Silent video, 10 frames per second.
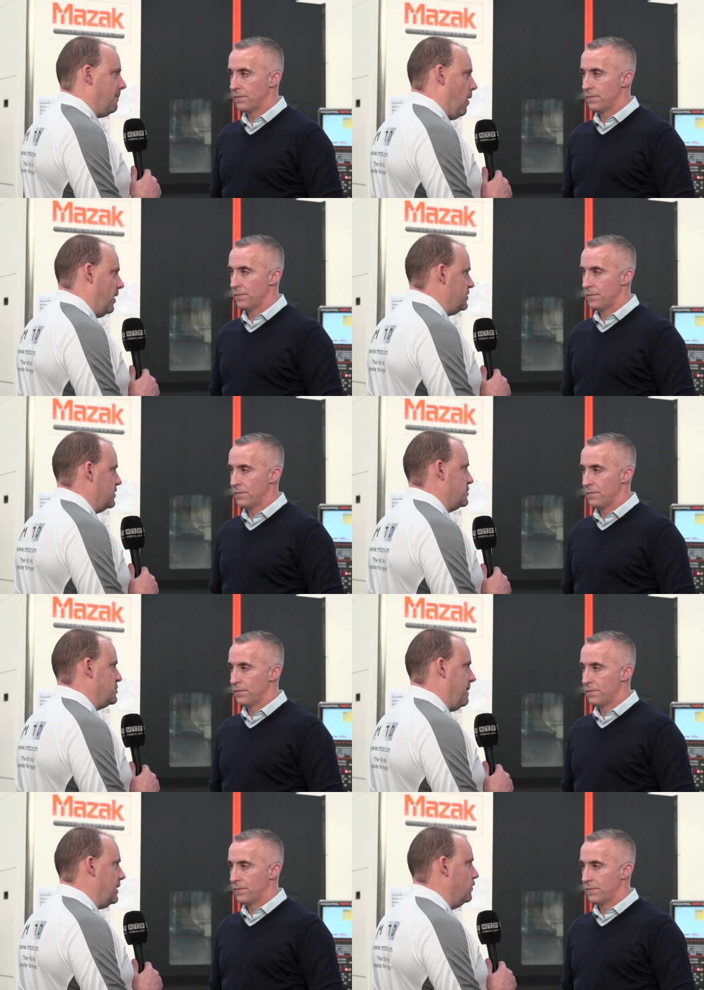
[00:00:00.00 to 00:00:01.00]
Speaker 1: applied to the
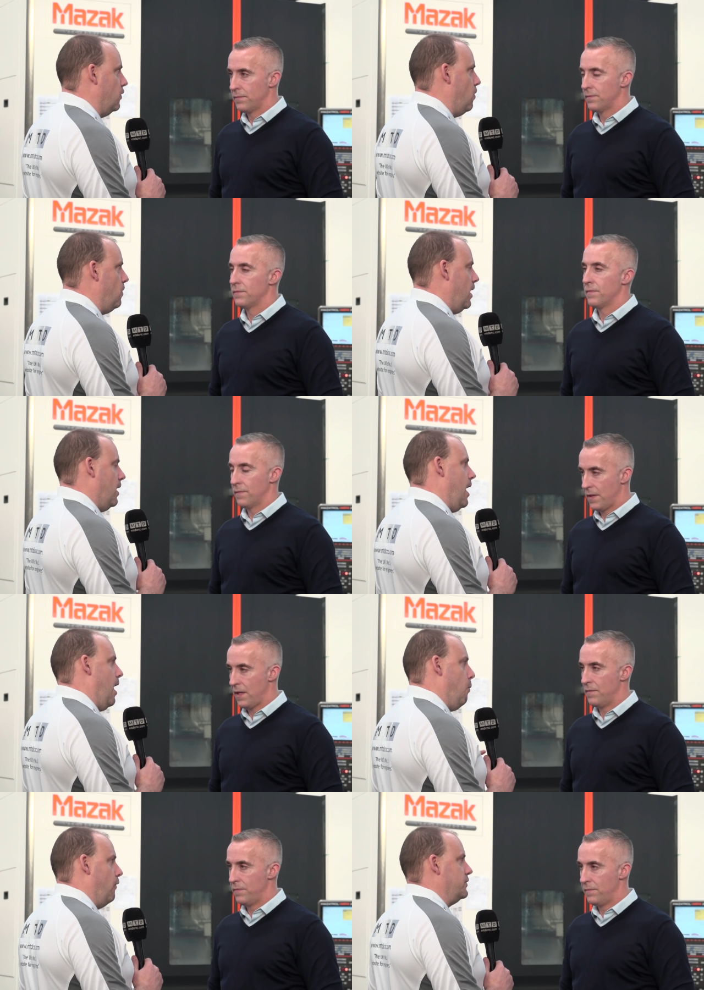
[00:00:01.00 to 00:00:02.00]
spindle,
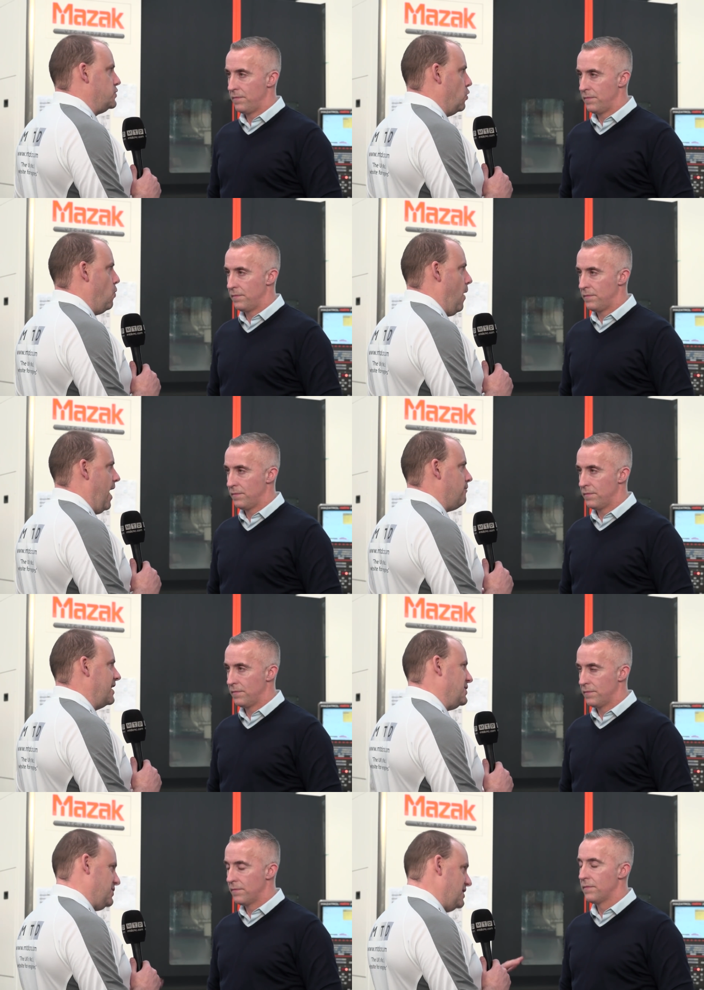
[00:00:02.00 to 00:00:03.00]
uh, what the tool wear
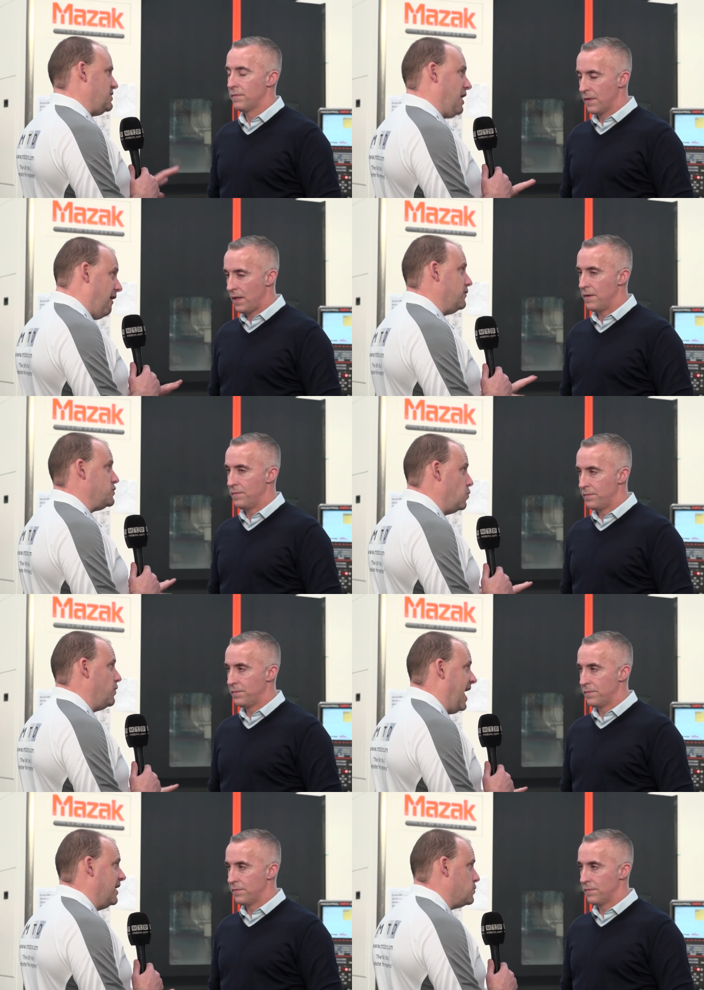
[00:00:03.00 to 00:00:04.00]
rates is. This covers all
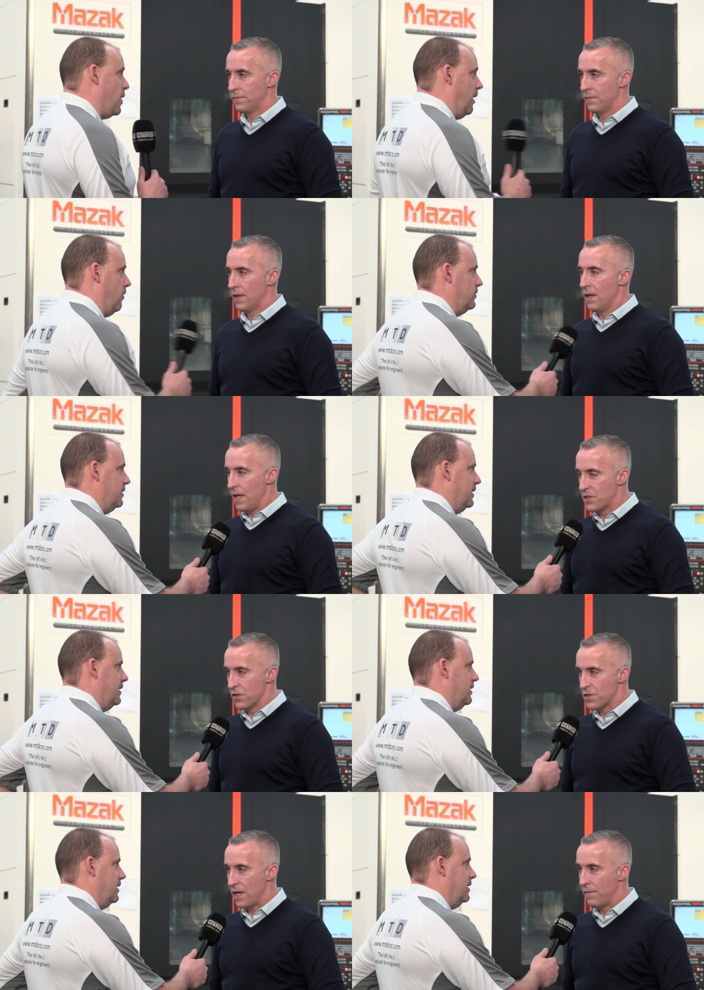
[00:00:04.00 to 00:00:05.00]
that as well. It
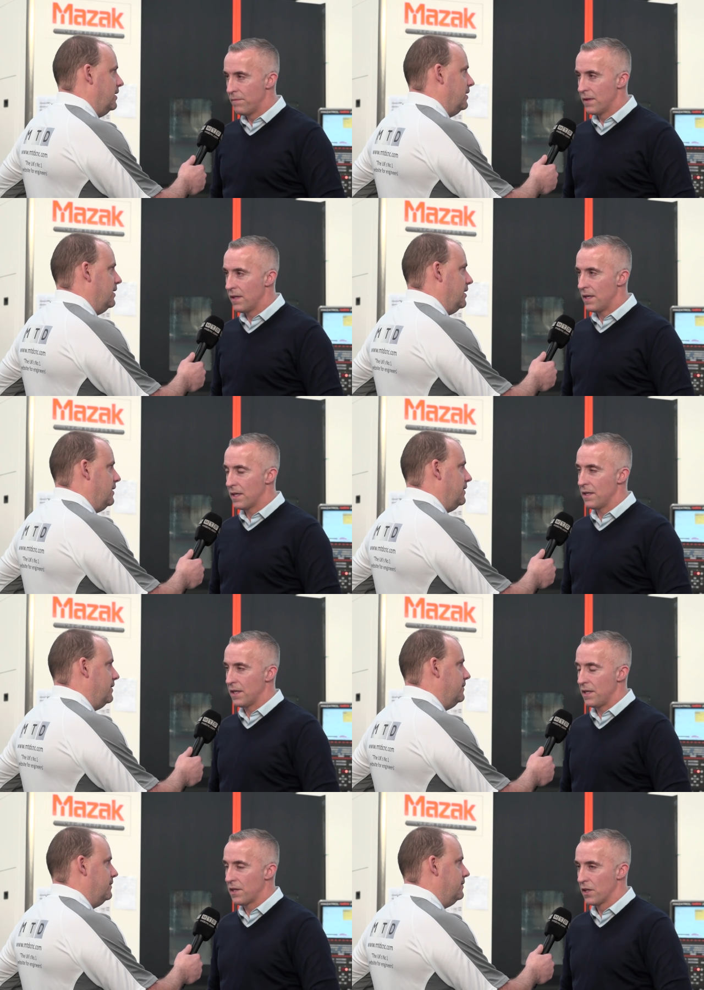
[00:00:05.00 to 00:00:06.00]
does, yeah. Yeah, you,
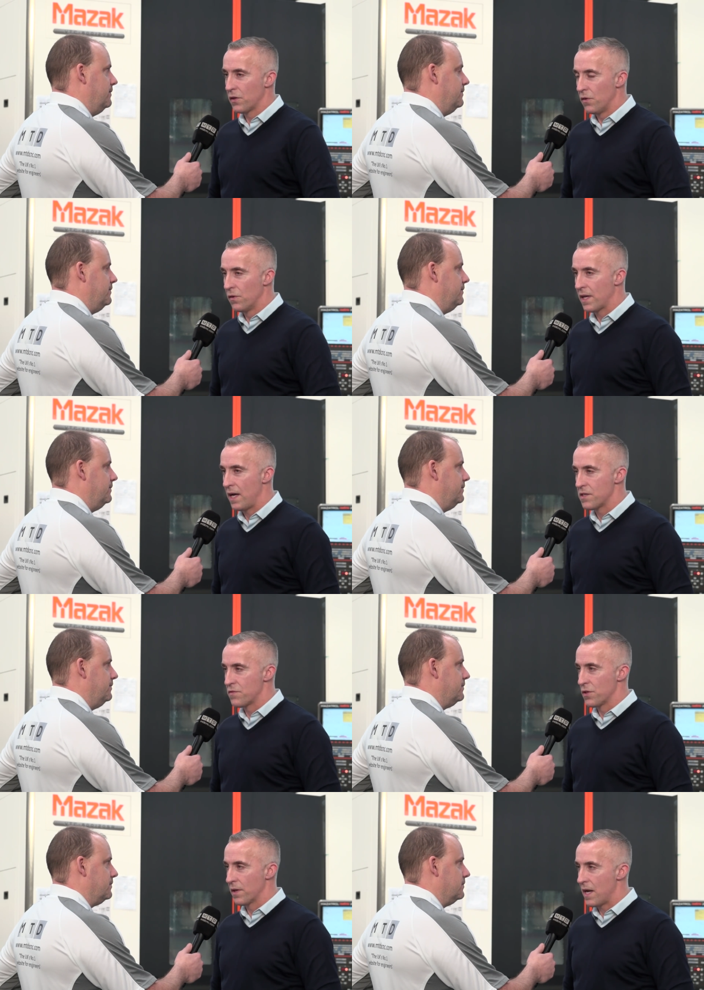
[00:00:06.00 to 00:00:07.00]
you,
Speaker 2: you can look at all kinds
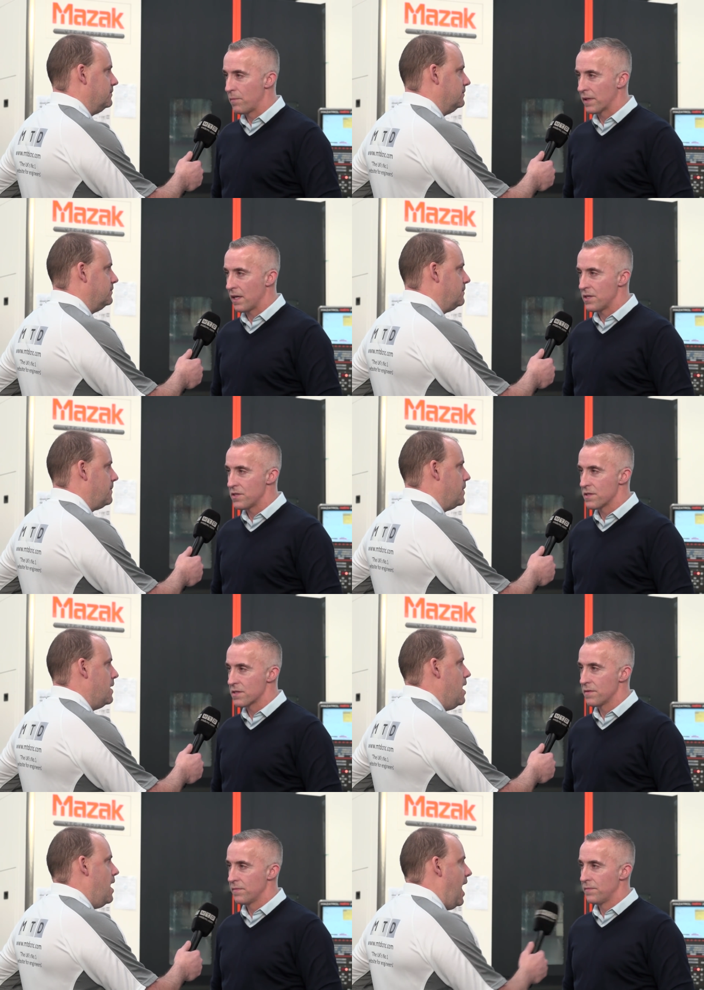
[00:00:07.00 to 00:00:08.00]
of tooling
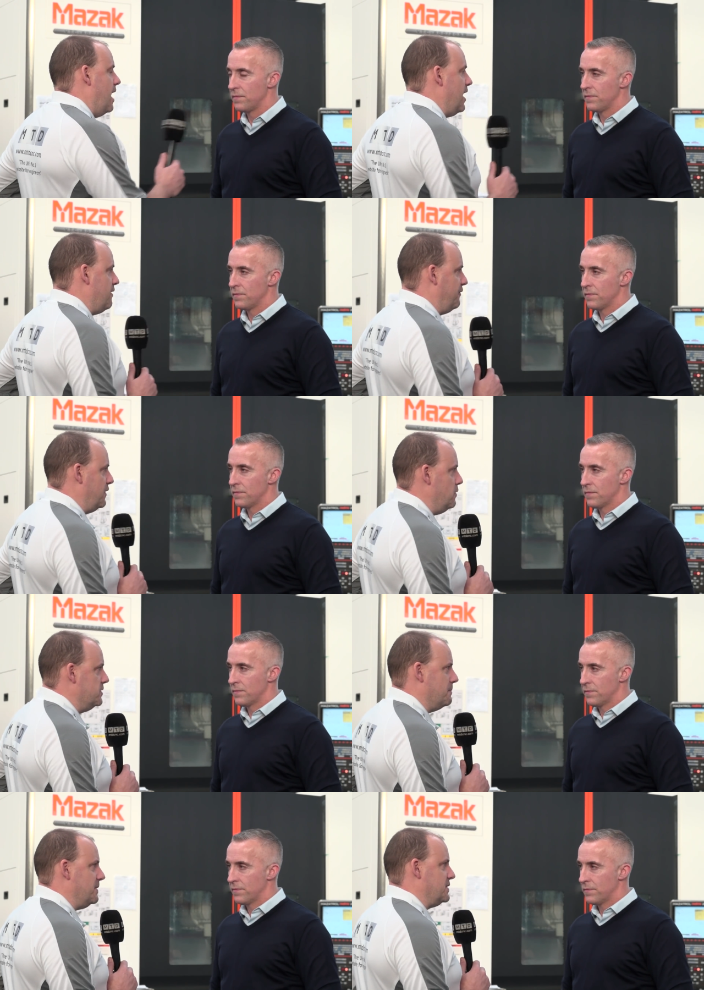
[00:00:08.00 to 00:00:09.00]
applications.
Speaker 1: And, and for
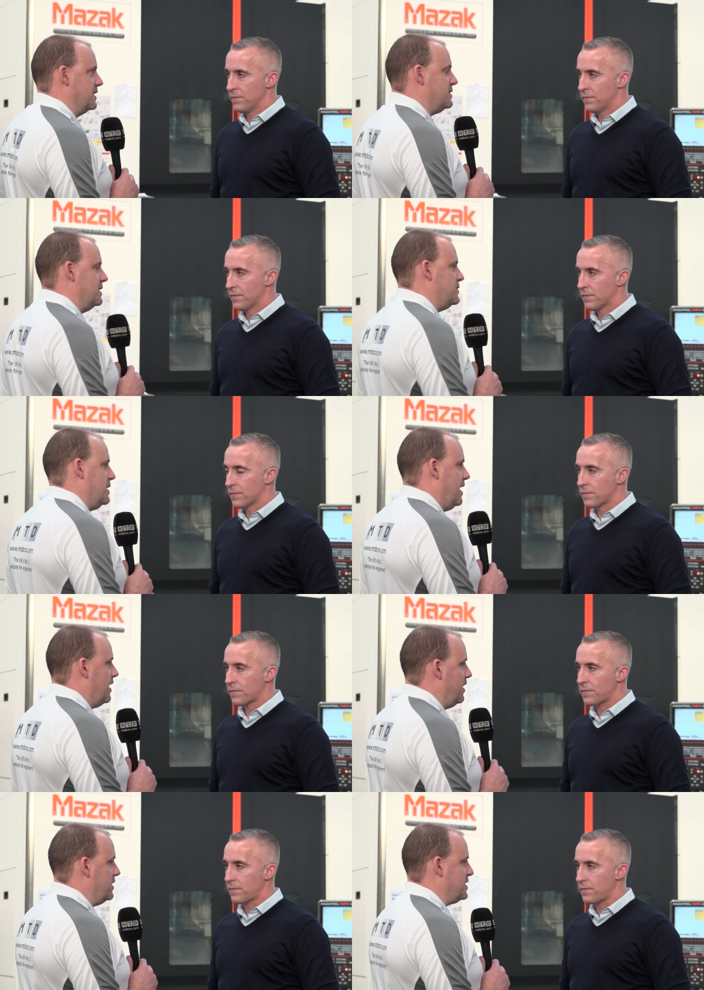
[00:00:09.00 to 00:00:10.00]
you as a business, this,
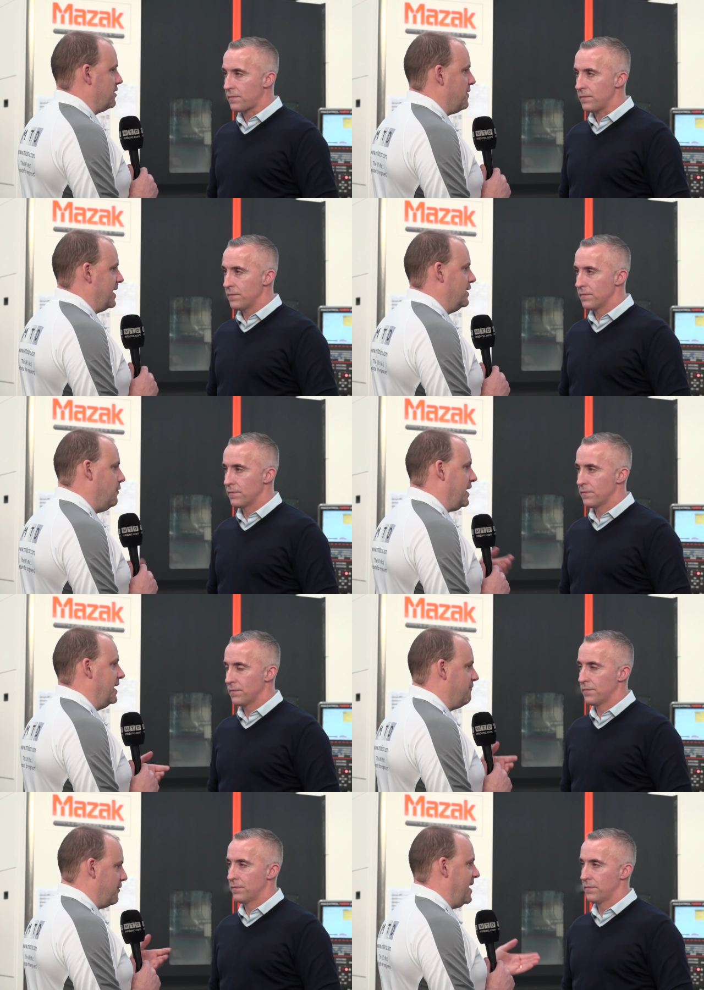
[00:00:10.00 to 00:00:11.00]
like I said already,
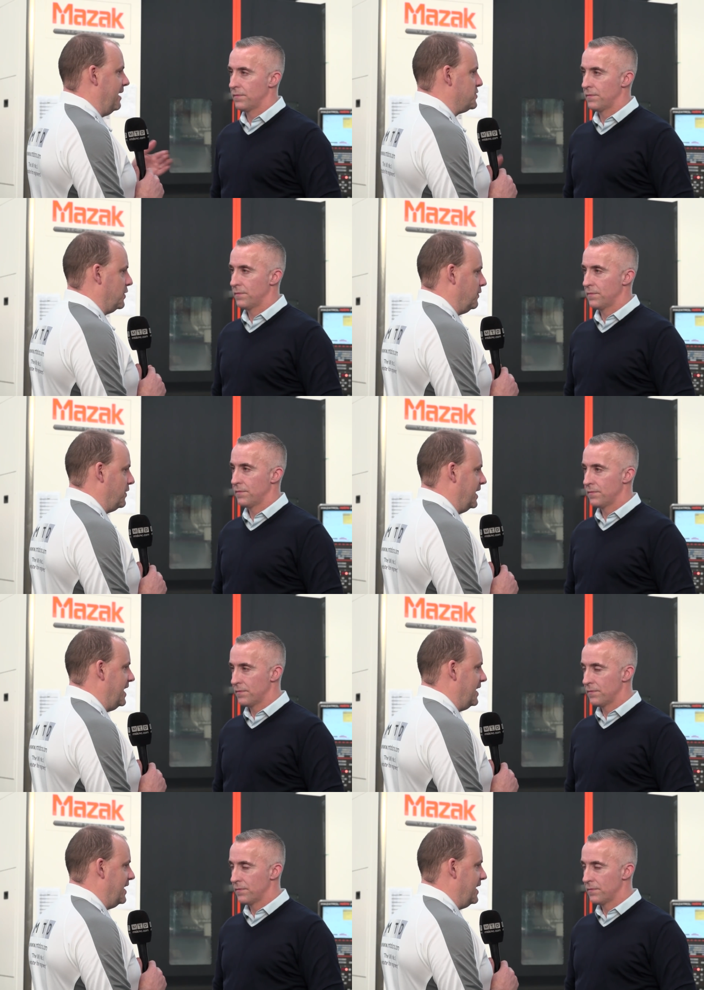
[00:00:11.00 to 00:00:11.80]
looking from the outside looking